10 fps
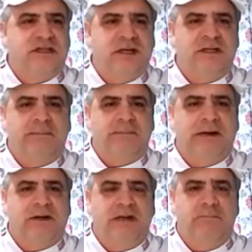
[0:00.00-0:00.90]
an
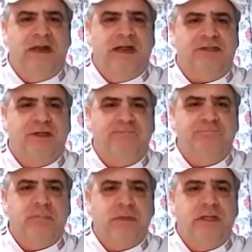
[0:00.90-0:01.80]
American myth.
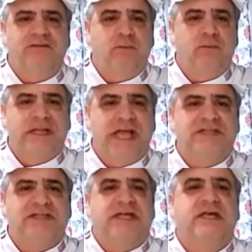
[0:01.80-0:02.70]
He said, we
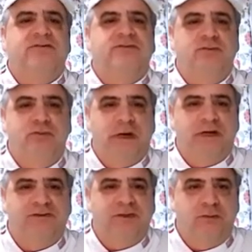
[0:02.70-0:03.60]
like to kiss too
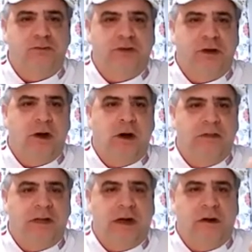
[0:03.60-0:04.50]
much to use
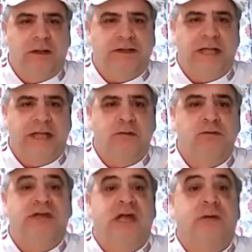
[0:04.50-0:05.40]
all the garlic that you
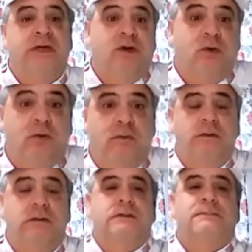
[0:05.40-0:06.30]
say we do.
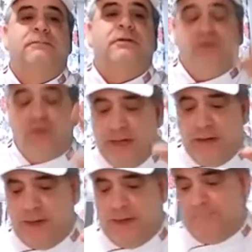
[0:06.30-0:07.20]
So
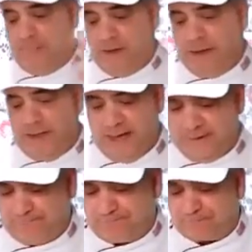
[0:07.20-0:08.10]
anyway, there you have
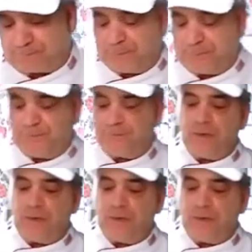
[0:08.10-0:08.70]
it.